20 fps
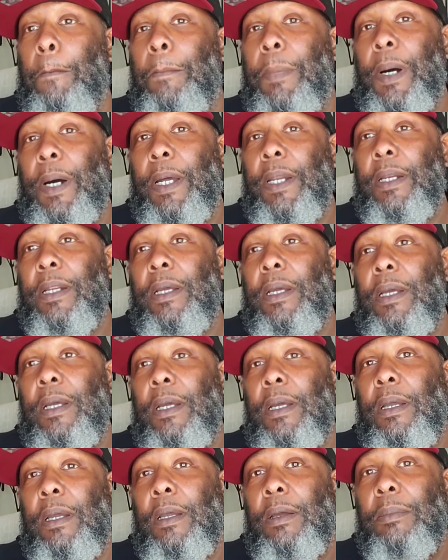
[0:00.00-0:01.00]
But
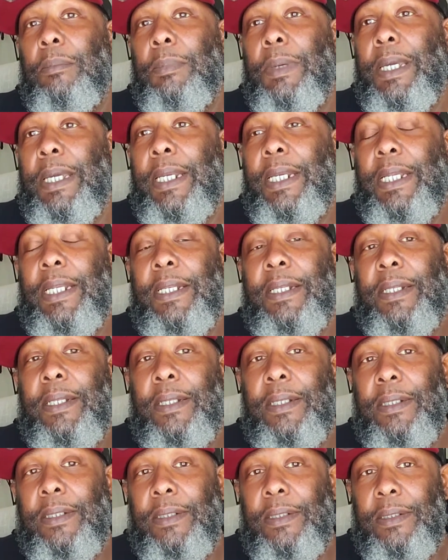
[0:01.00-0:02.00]
meaning
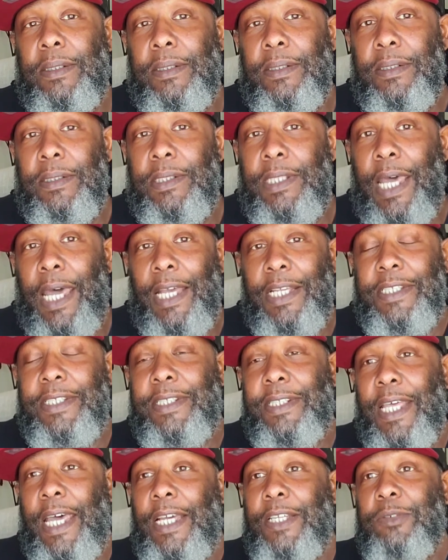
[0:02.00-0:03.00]

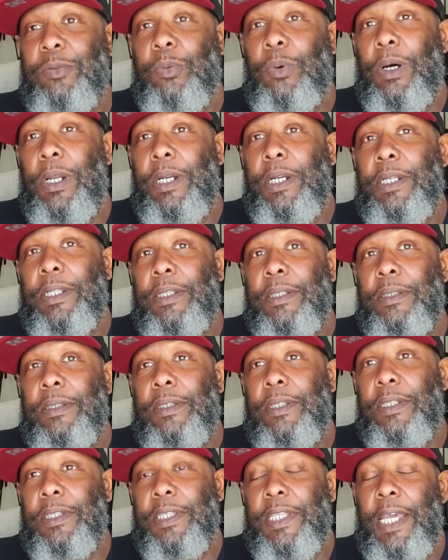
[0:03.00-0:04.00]
that's one
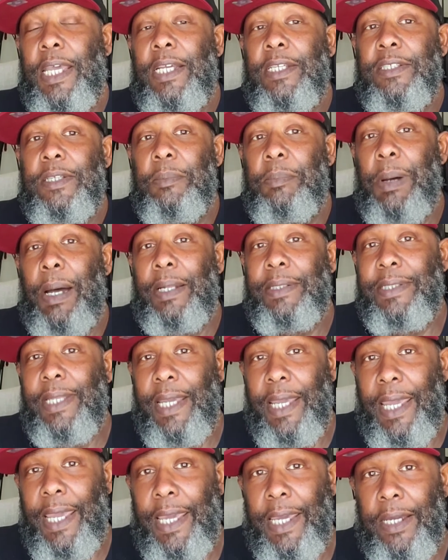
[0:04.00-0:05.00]
of the things about
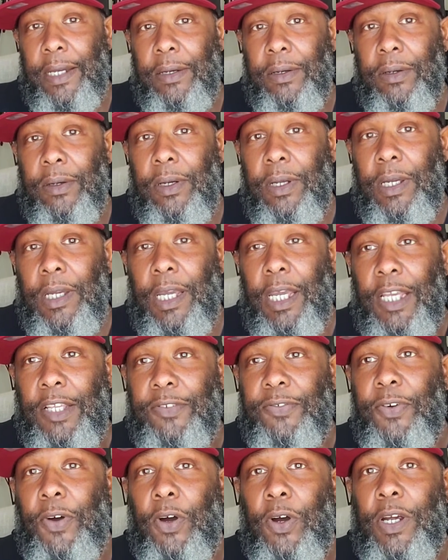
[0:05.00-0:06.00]
the anger as
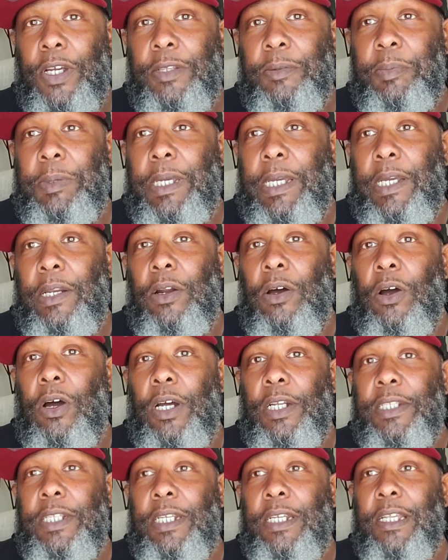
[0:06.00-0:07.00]
far as being
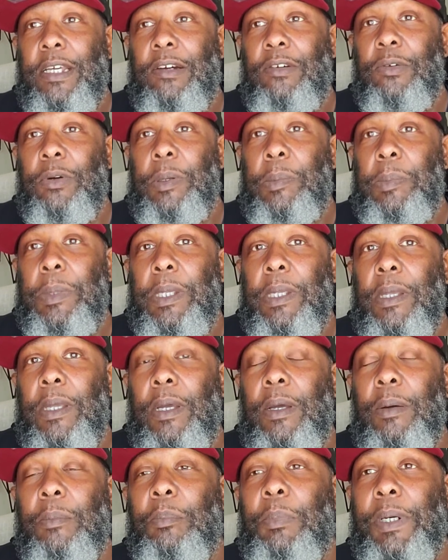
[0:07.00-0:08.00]
hard to live with me.
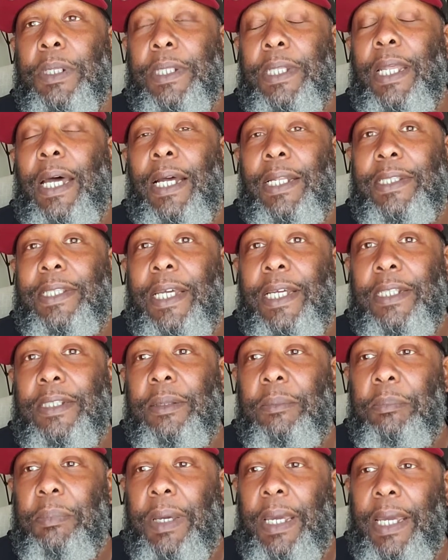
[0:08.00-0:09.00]
But I think
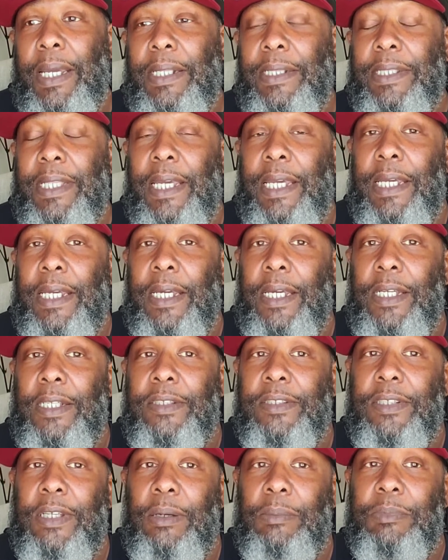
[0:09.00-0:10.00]
the main thing
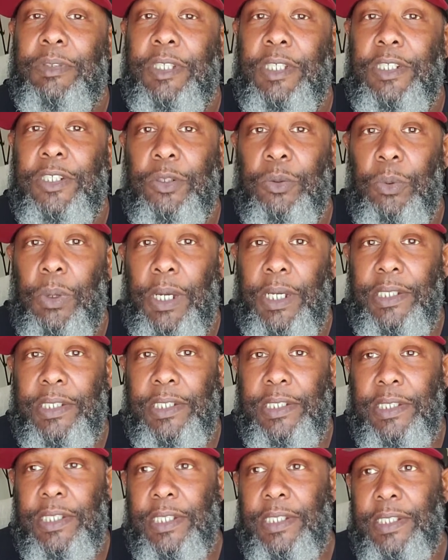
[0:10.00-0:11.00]
in some
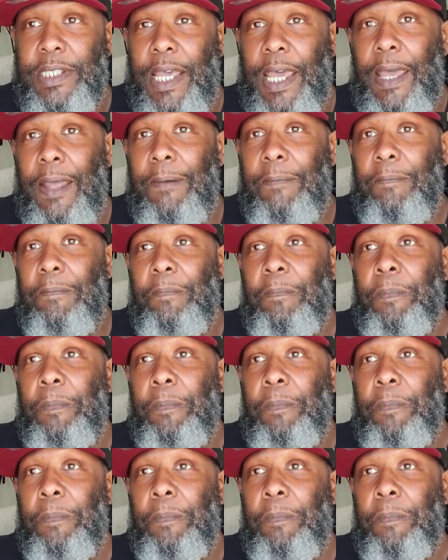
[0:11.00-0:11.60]
situations is that